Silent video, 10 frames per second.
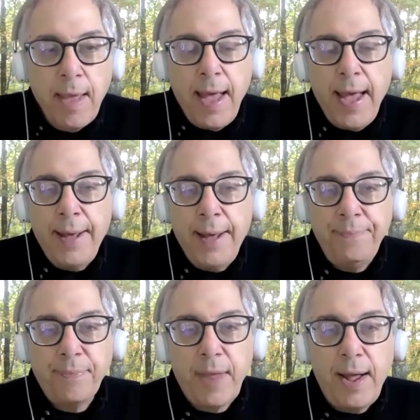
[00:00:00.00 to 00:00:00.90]

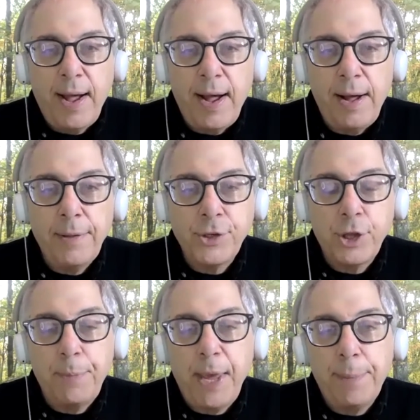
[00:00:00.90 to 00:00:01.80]
And uh, so
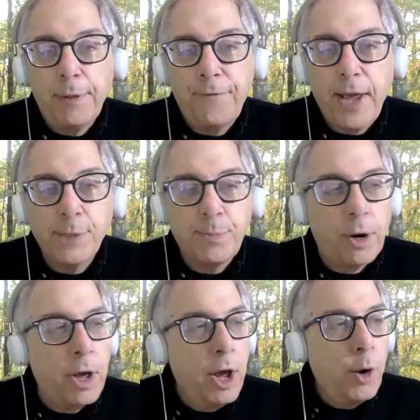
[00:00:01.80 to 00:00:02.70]
the people at Facebook